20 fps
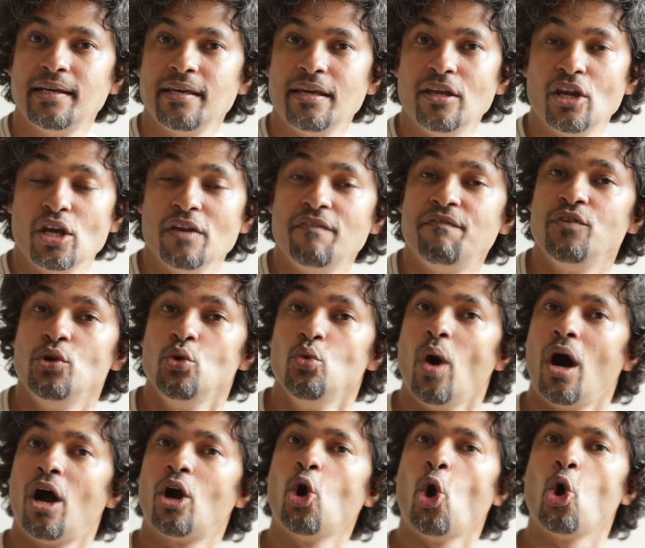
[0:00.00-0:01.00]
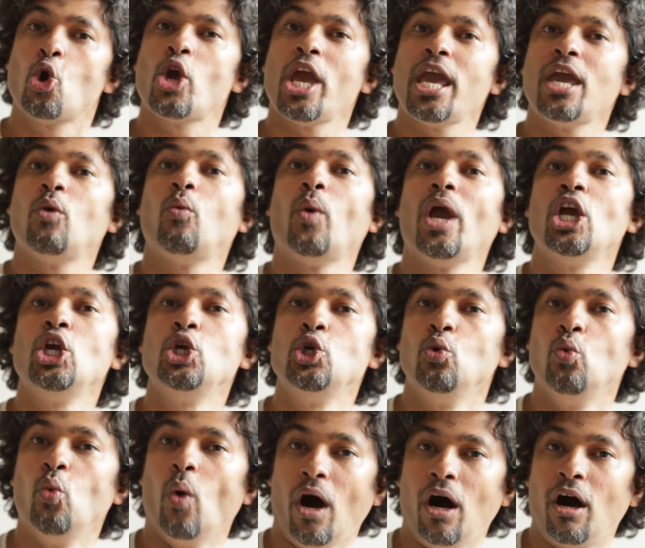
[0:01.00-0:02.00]
If you are okay where
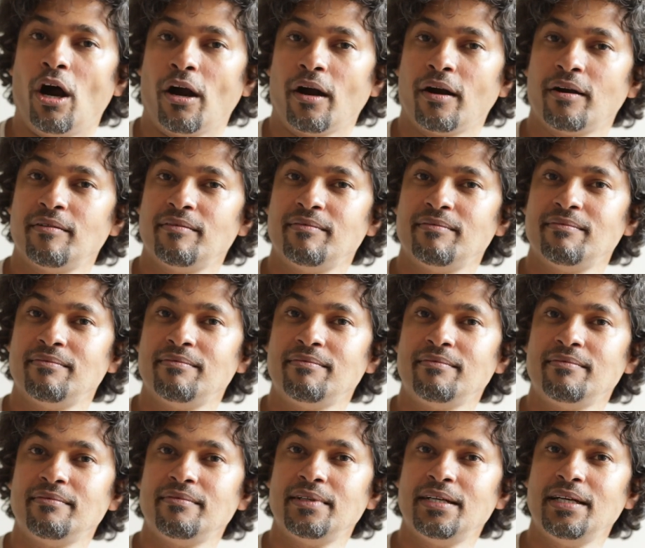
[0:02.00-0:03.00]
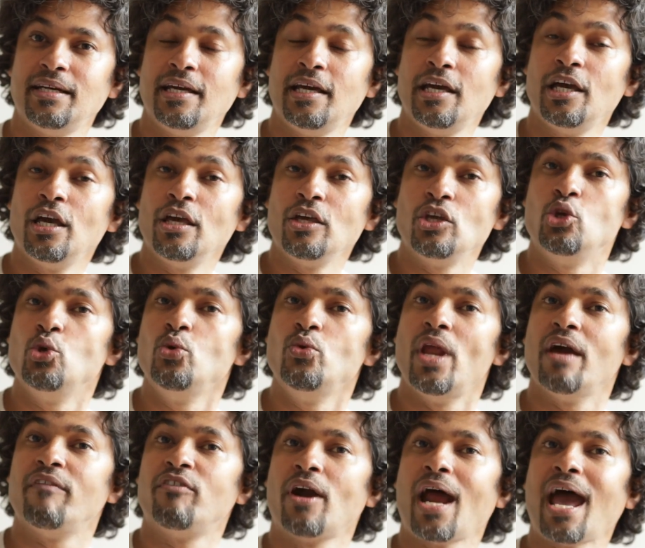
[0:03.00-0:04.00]
you are, you
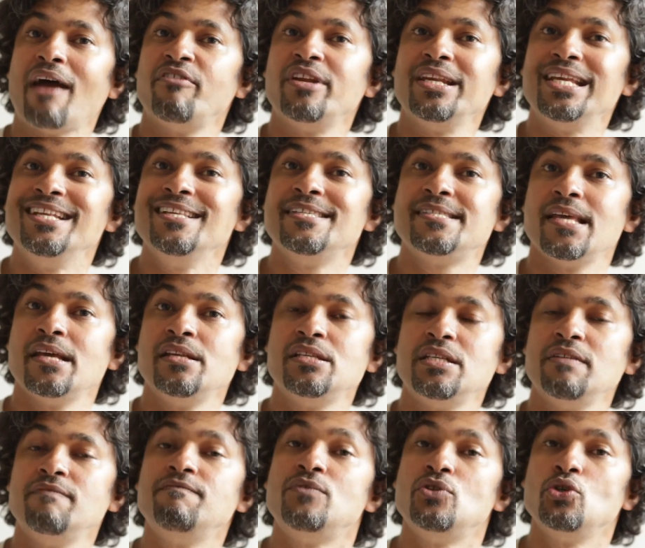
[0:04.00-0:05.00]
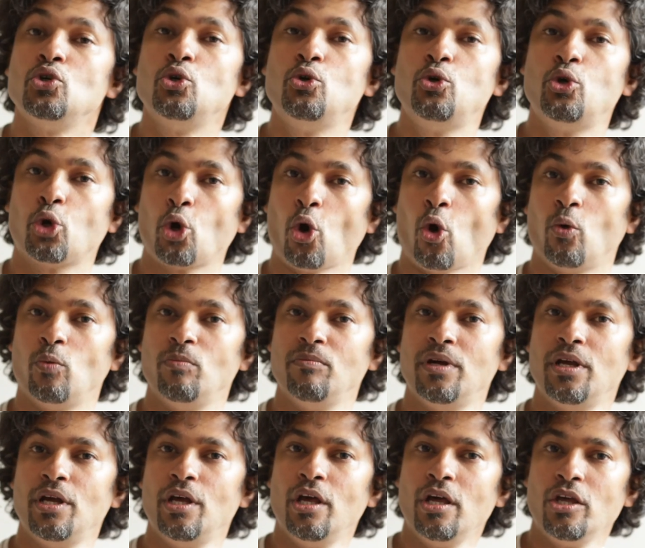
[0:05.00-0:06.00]
never have an incentive to grow.
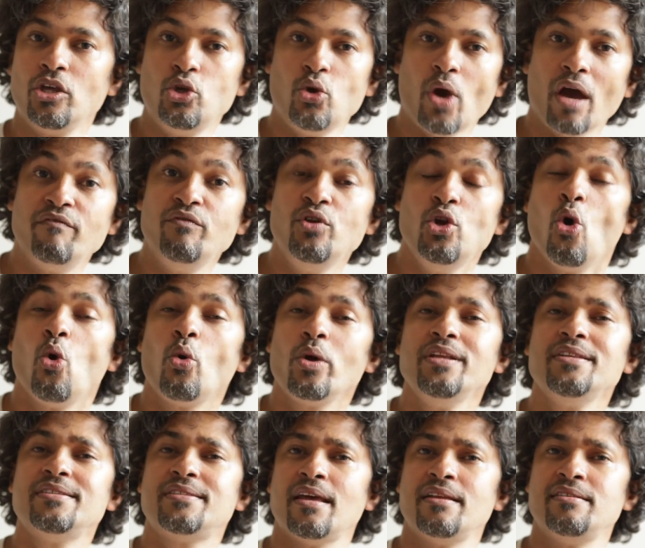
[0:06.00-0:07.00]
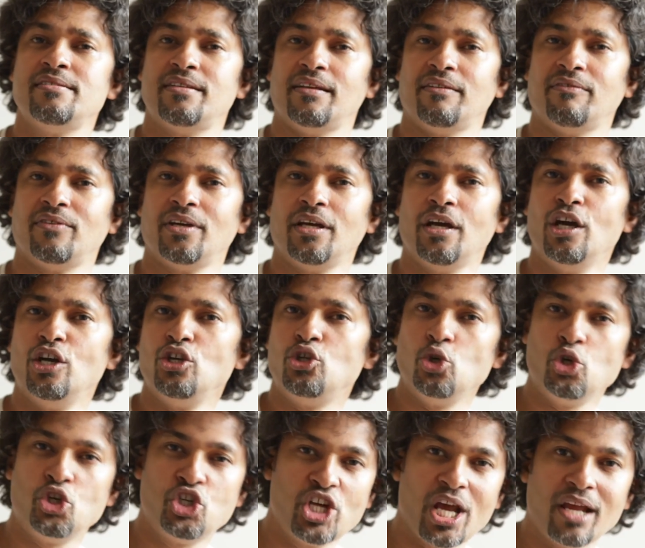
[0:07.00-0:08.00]
You have no incentive
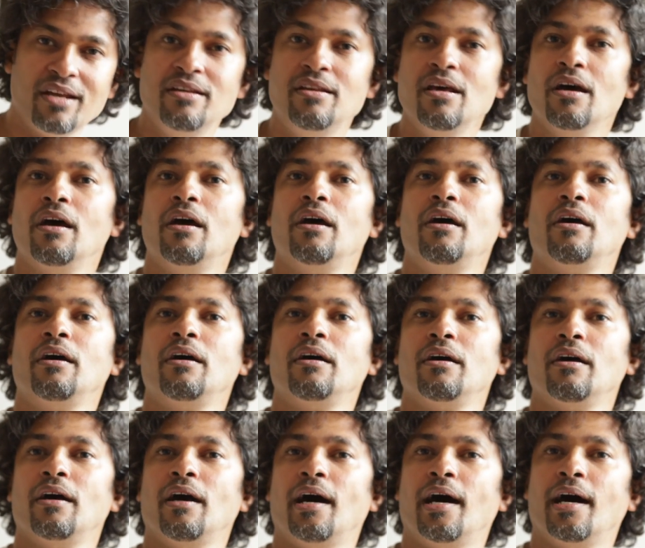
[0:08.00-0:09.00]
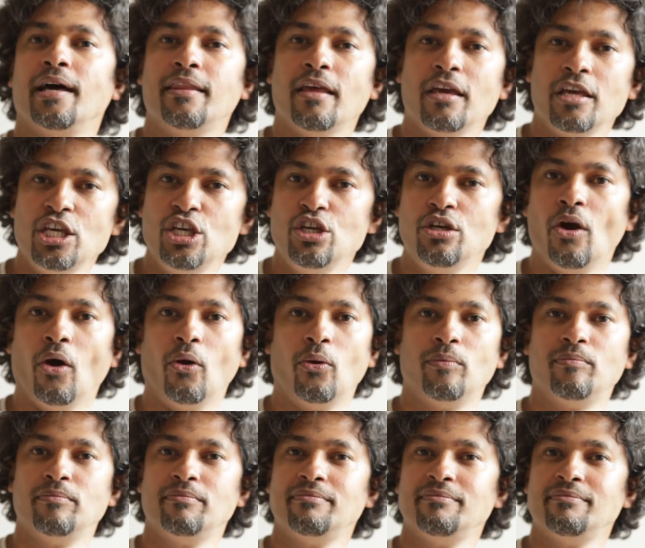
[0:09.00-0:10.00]
to shed the ego,
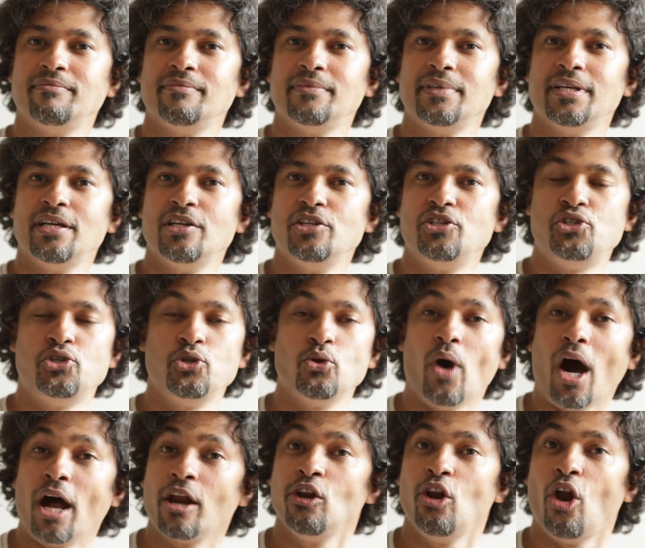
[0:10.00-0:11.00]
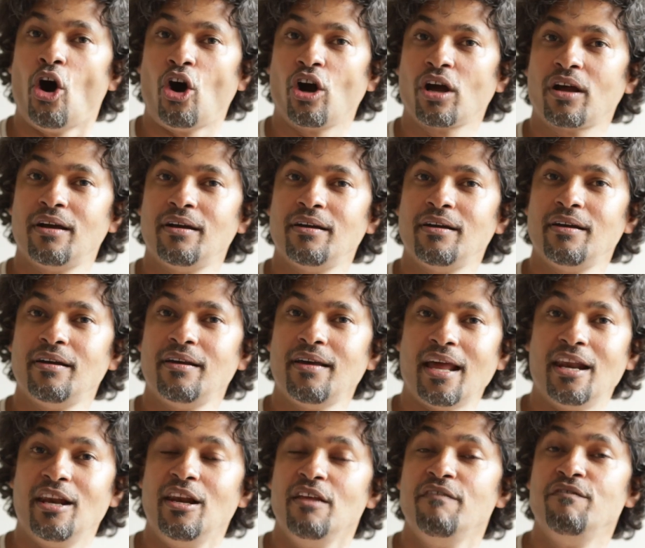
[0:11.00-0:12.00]
to unlock
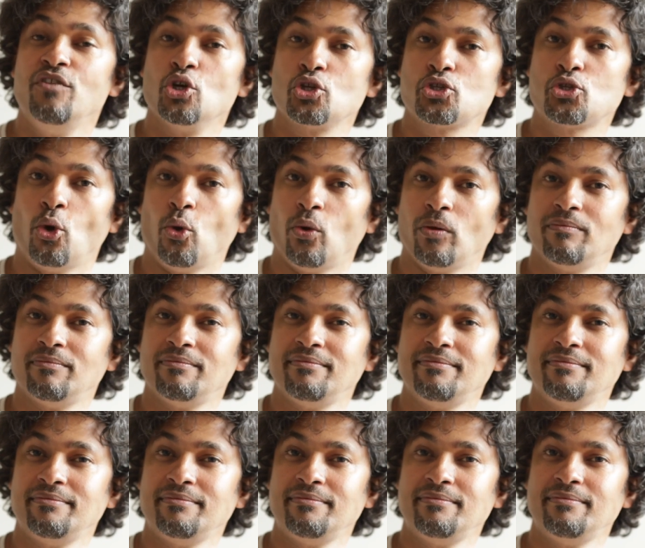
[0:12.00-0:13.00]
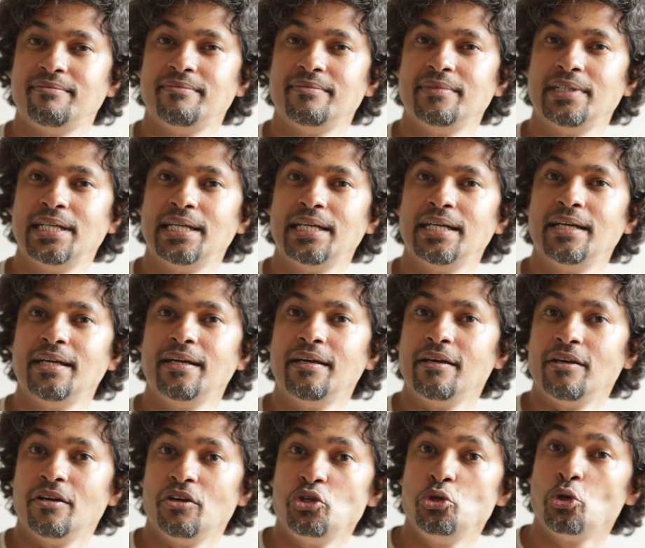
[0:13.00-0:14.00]
and live your soul.
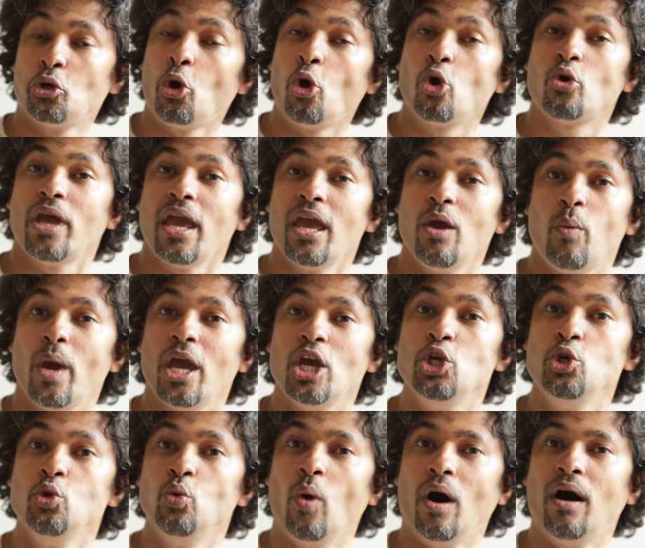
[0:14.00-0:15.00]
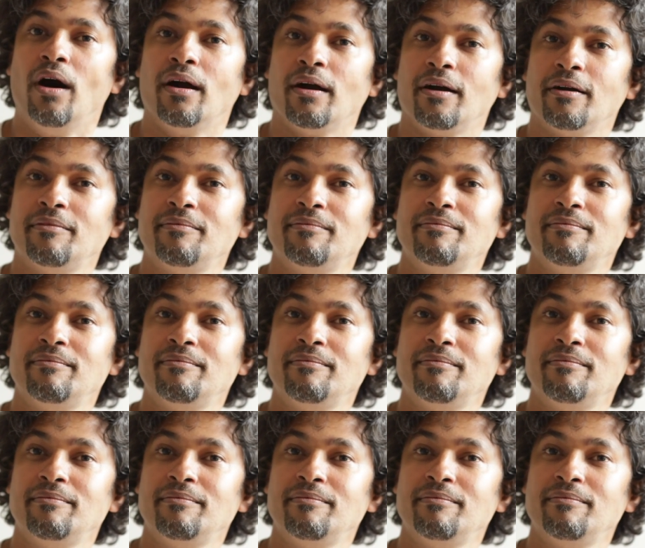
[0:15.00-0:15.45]
You're okay where you are.